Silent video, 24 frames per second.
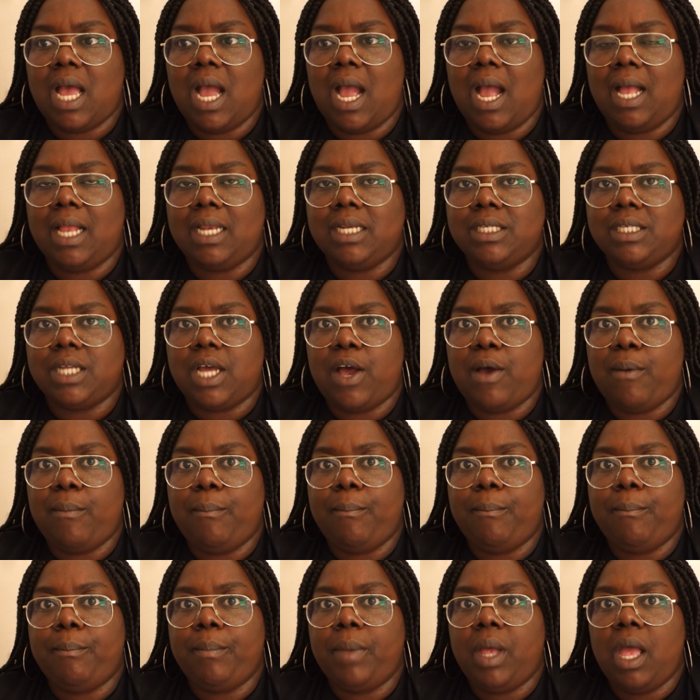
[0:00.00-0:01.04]
And
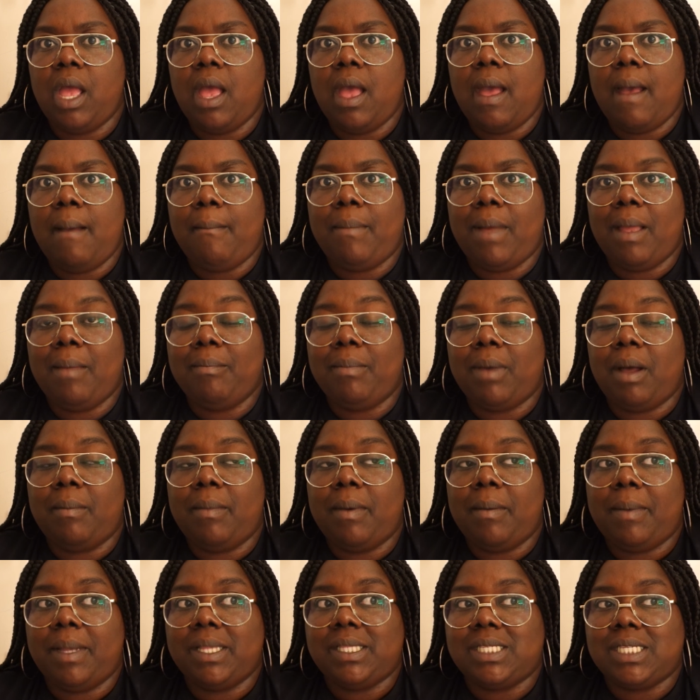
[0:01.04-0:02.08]
my mum
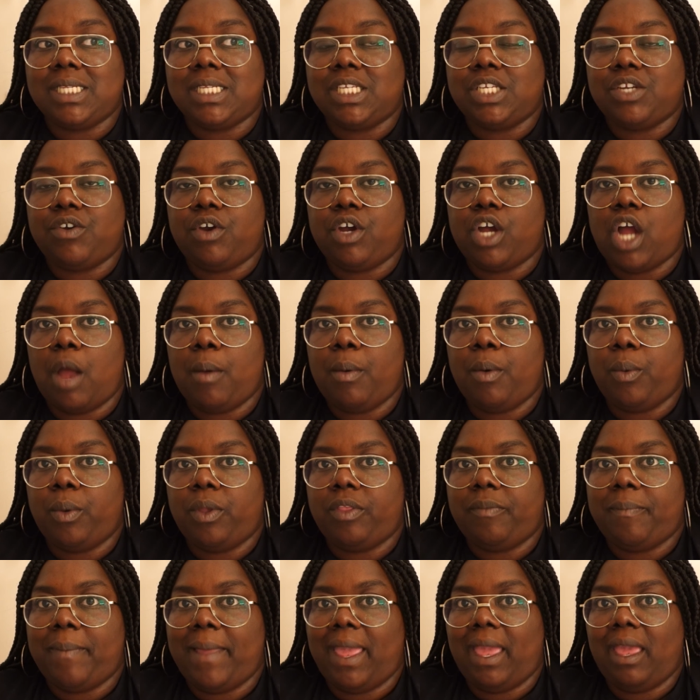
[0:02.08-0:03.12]
and my sister are coming
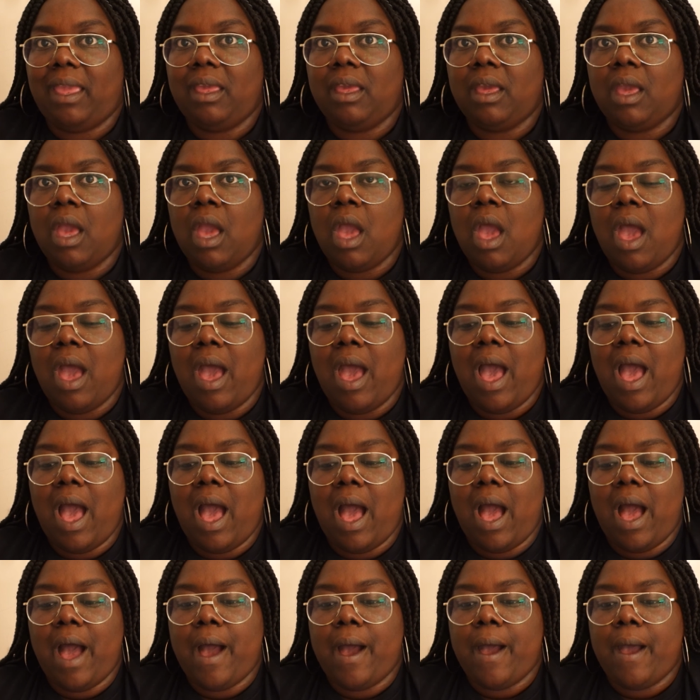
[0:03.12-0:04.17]
with me,
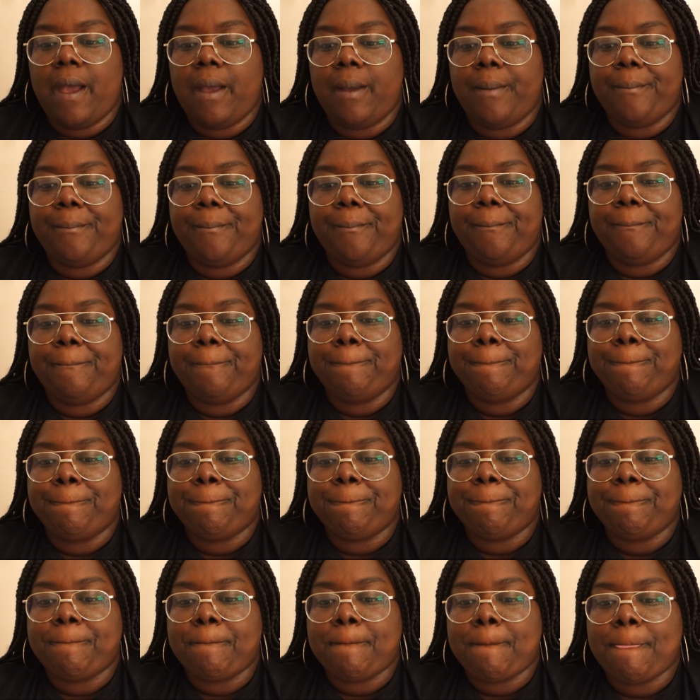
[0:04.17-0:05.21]

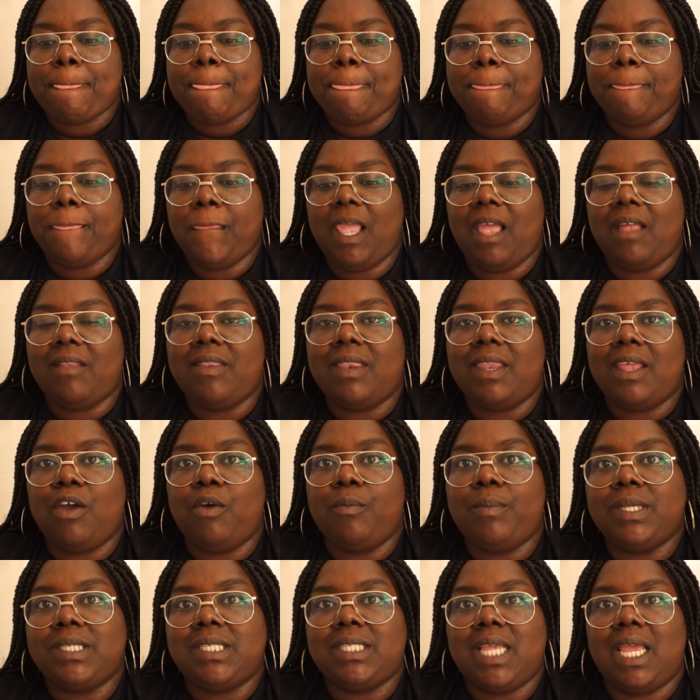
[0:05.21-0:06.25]
and they'll
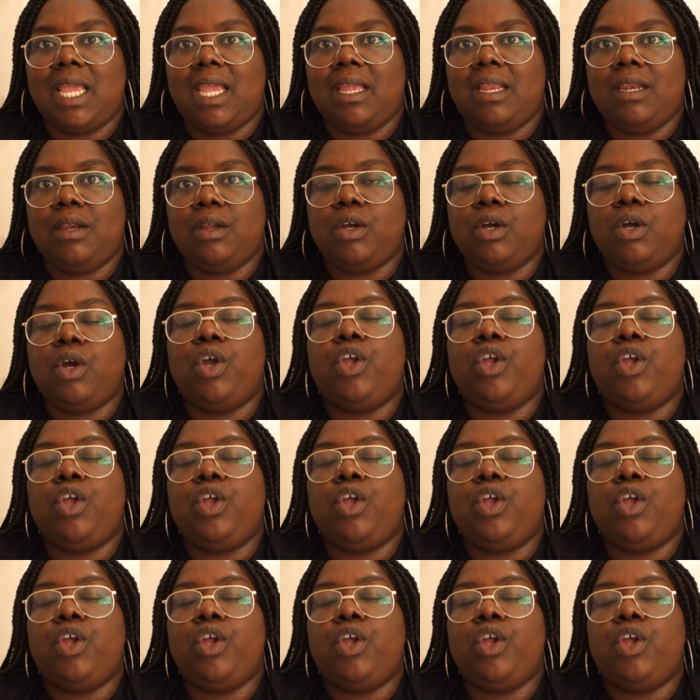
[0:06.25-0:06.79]
be staying.